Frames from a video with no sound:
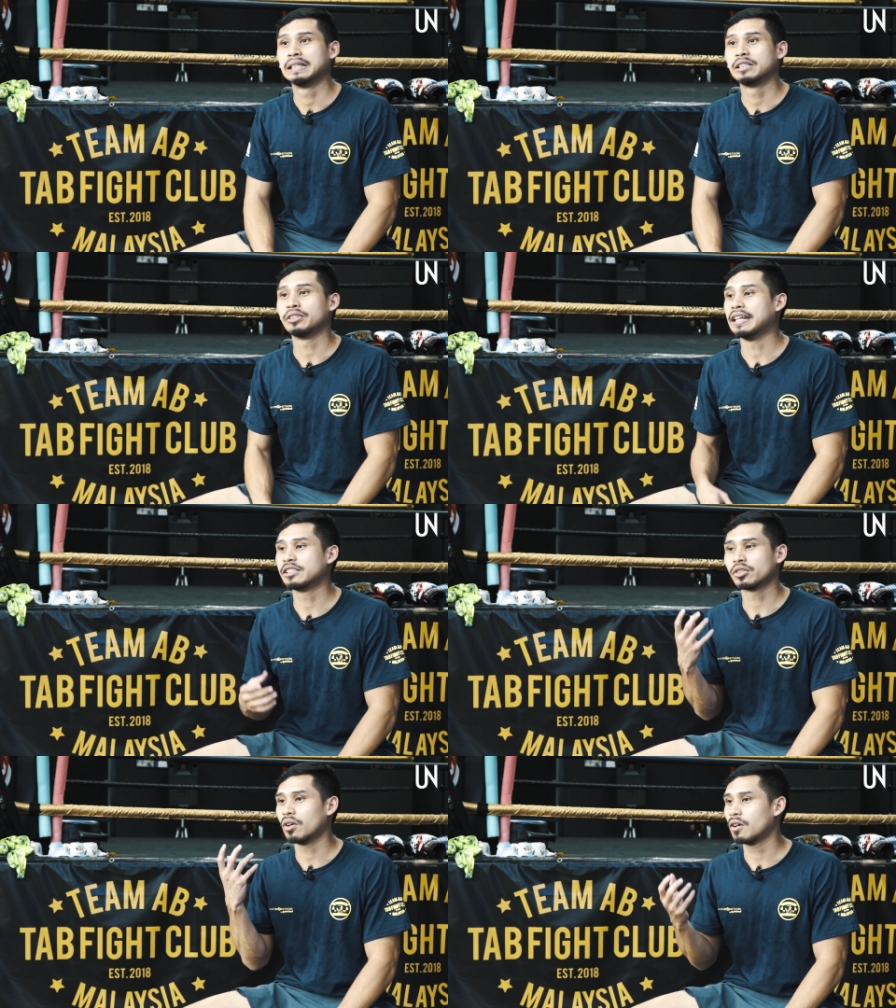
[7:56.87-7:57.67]
So
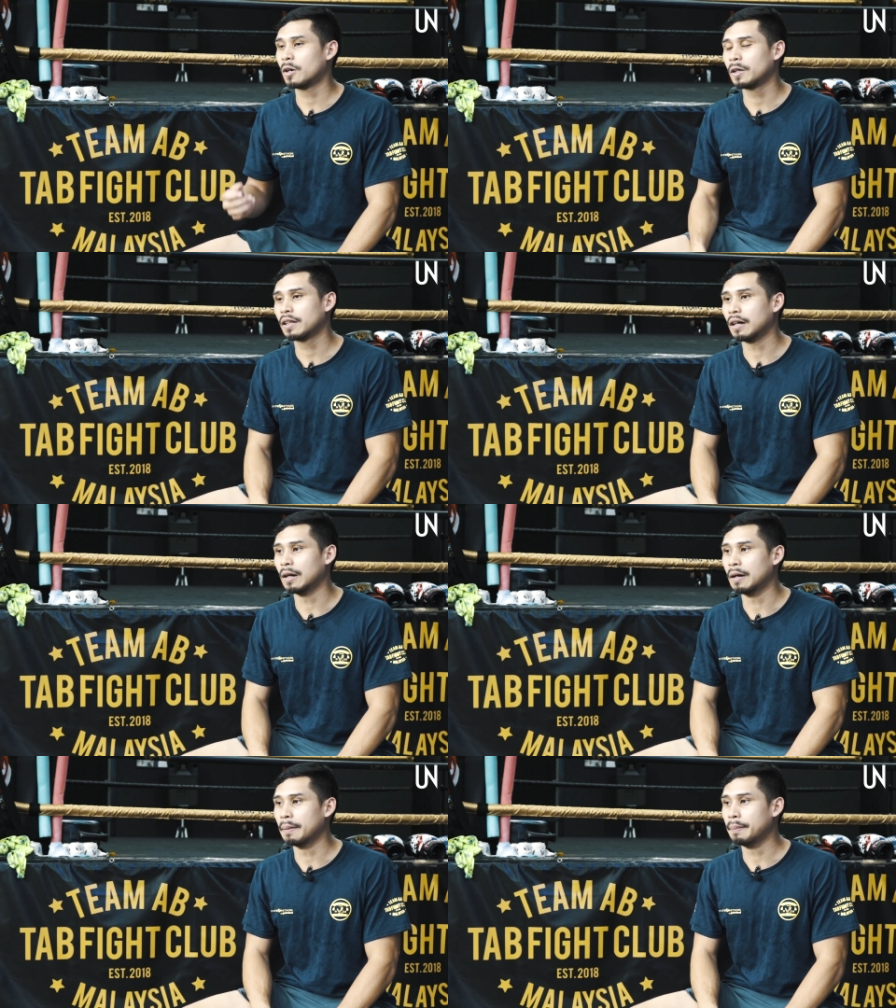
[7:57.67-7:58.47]
that's
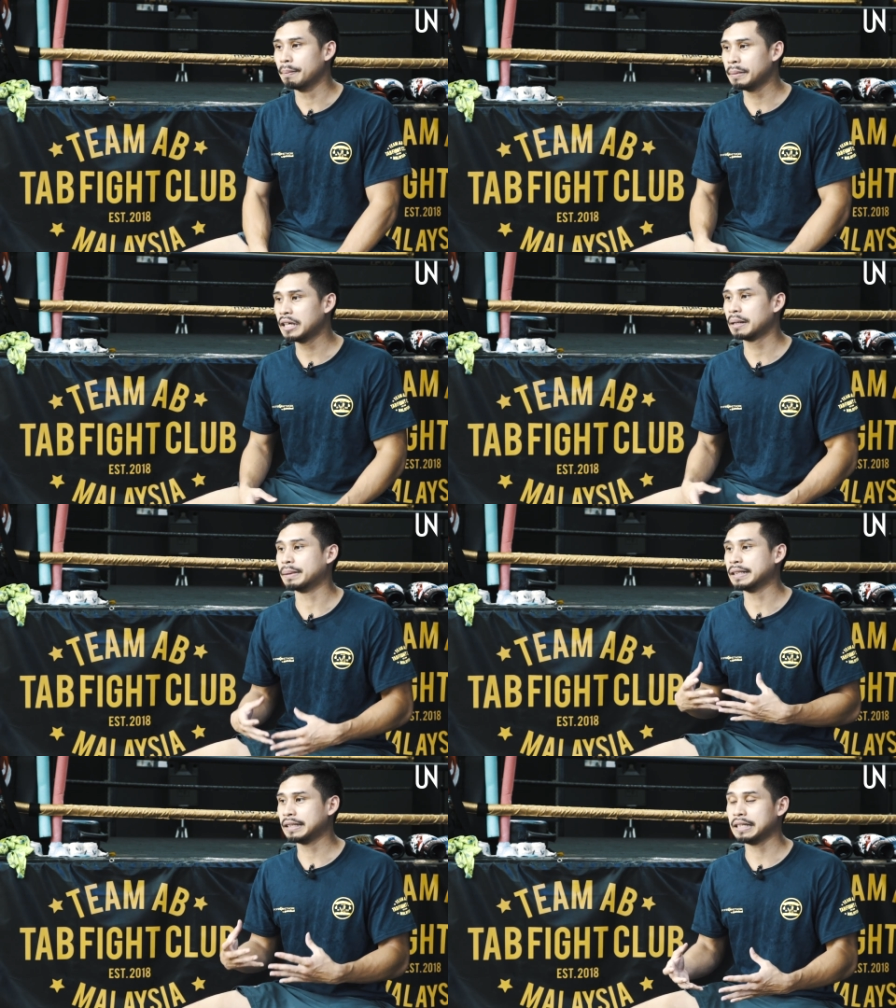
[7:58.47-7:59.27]
all me and
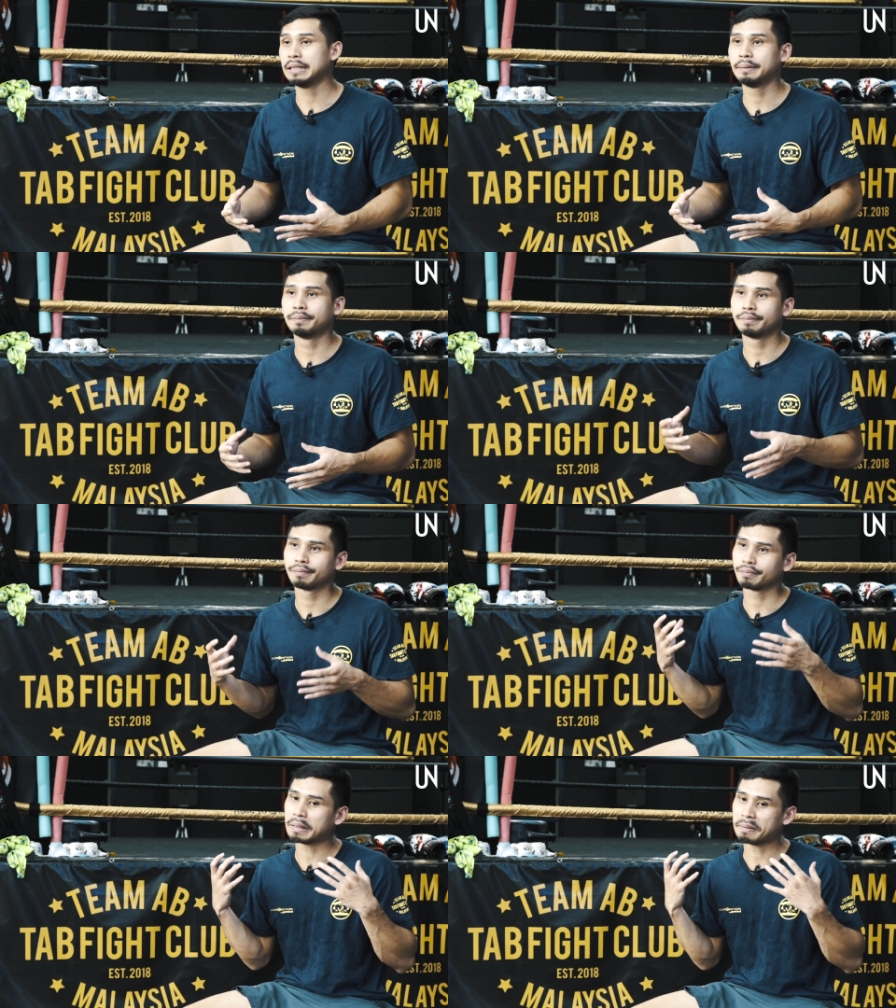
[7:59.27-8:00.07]
my team
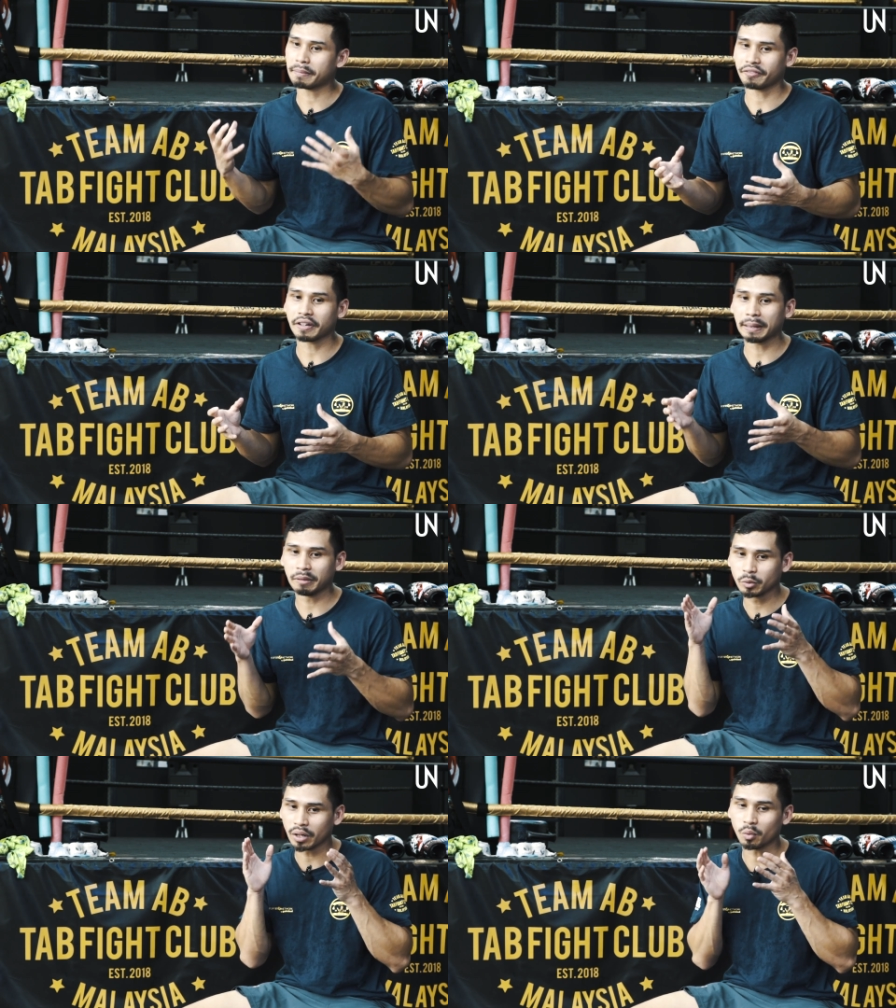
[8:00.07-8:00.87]
and my
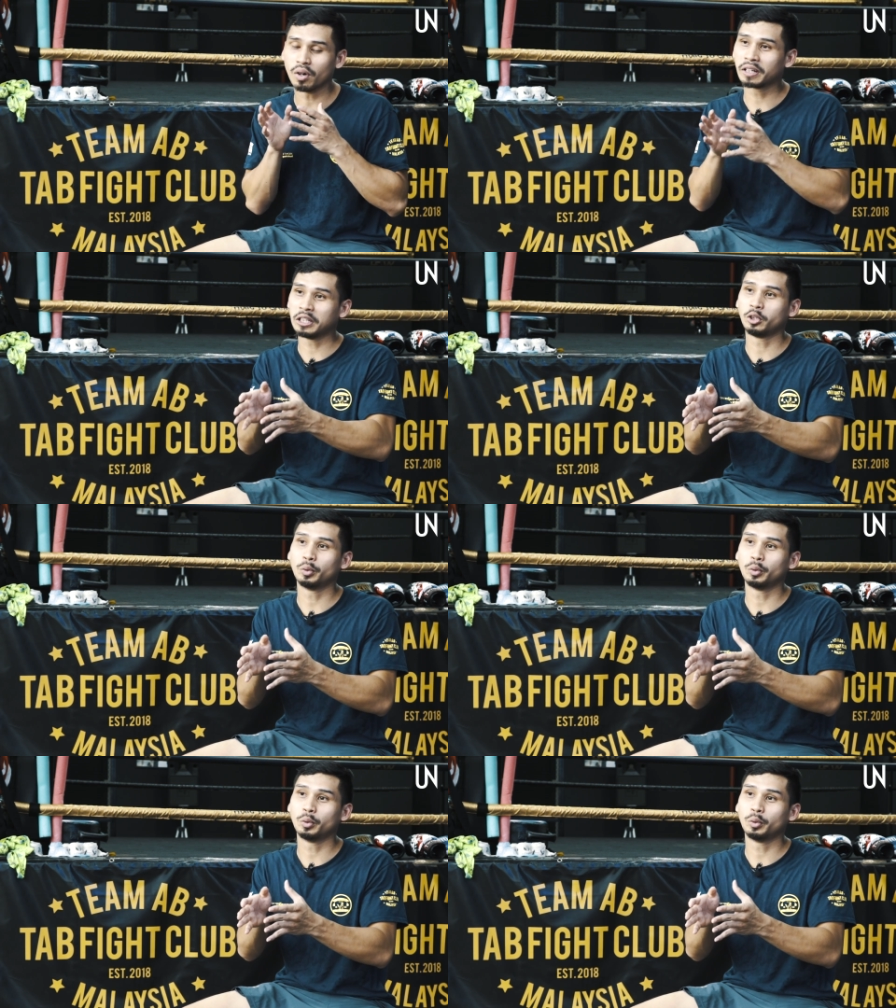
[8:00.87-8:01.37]
family were working